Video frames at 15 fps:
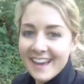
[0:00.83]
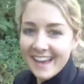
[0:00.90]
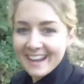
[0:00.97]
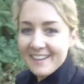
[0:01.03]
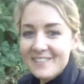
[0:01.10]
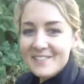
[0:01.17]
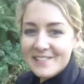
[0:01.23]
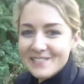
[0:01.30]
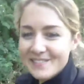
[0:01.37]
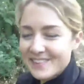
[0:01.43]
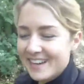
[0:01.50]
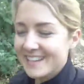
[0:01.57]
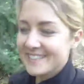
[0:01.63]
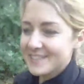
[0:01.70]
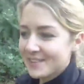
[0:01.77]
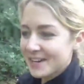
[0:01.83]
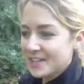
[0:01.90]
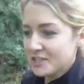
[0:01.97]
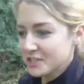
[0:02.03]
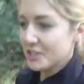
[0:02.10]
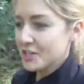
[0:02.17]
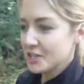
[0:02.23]
Hello, it's
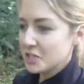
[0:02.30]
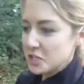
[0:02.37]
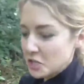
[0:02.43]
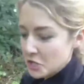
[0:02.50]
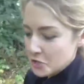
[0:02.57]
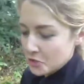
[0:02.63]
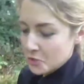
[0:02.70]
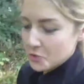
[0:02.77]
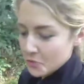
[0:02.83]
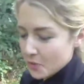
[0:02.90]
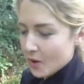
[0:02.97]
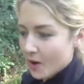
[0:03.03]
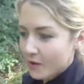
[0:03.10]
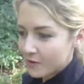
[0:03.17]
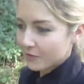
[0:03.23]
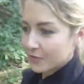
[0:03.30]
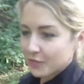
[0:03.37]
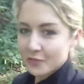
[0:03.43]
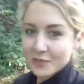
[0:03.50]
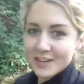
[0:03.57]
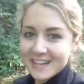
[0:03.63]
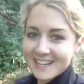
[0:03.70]
question 2 of
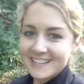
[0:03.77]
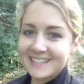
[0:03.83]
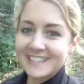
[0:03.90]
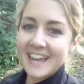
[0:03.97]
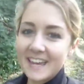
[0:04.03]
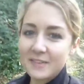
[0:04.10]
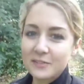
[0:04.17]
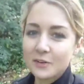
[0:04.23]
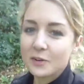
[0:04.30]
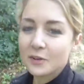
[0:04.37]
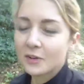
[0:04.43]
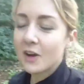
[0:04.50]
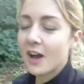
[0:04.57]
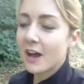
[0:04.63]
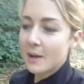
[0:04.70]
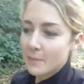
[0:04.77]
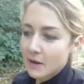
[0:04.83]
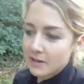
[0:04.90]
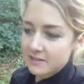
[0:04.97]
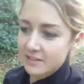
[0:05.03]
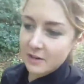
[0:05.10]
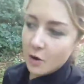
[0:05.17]
3 today for
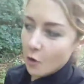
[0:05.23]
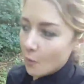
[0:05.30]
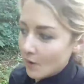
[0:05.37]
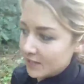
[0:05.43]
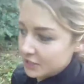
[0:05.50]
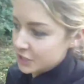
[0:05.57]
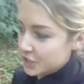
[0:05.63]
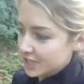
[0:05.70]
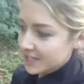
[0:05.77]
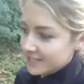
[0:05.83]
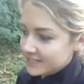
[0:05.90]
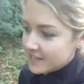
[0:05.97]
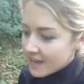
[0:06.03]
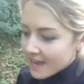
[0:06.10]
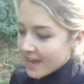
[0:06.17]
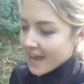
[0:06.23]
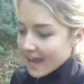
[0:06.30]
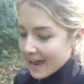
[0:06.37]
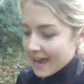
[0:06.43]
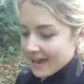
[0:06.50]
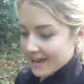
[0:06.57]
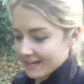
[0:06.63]
Ask Nicole questions,
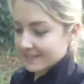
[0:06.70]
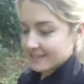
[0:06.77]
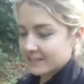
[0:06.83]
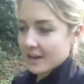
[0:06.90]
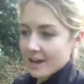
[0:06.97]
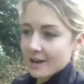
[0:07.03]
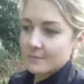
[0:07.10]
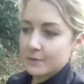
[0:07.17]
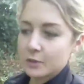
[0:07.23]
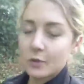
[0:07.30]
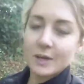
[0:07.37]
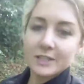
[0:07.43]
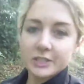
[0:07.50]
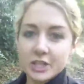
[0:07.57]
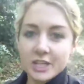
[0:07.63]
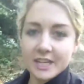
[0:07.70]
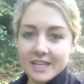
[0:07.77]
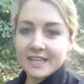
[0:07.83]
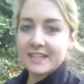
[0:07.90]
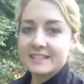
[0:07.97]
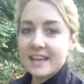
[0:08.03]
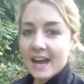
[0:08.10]
and the question
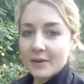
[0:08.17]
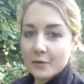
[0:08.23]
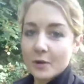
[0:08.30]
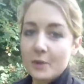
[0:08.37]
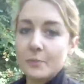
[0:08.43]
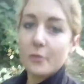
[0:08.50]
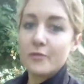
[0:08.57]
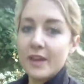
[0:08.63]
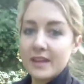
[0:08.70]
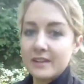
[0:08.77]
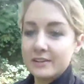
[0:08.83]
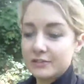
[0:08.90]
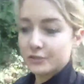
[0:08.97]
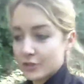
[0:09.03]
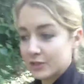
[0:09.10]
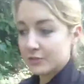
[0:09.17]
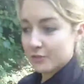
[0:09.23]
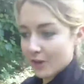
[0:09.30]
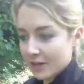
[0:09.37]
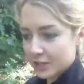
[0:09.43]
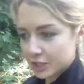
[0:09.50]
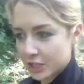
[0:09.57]
is, how do I prevent stress
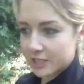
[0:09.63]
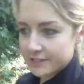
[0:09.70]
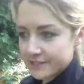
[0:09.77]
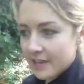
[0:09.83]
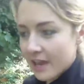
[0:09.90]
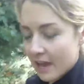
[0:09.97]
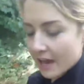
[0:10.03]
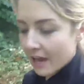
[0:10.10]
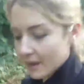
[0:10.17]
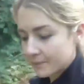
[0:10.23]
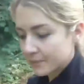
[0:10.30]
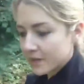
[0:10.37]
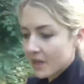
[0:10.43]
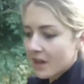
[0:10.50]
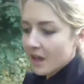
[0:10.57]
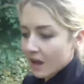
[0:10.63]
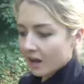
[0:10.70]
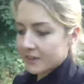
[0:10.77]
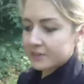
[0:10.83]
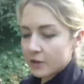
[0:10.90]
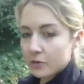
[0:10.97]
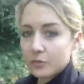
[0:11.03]
fractures? I
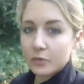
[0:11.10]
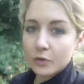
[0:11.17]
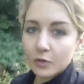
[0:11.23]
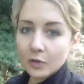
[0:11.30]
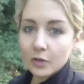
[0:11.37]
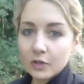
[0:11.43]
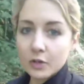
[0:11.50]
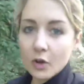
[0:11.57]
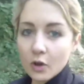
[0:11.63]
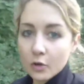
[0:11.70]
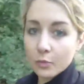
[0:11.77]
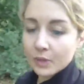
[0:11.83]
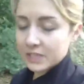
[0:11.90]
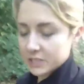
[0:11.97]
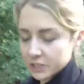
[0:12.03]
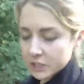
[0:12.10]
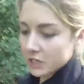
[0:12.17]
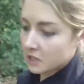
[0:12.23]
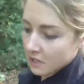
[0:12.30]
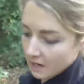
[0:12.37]
don't know which